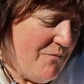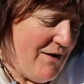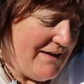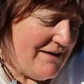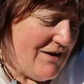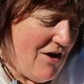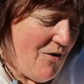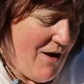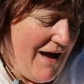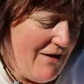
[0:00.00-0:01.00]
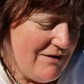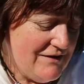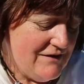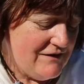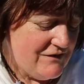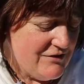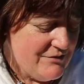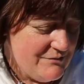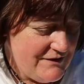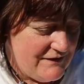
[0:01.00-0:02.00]
way to know how to
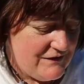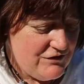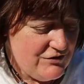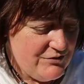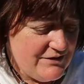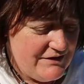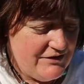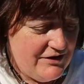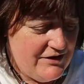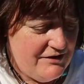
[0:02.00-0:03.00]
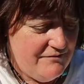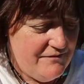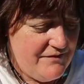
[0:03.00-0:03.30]
discern what is true and good,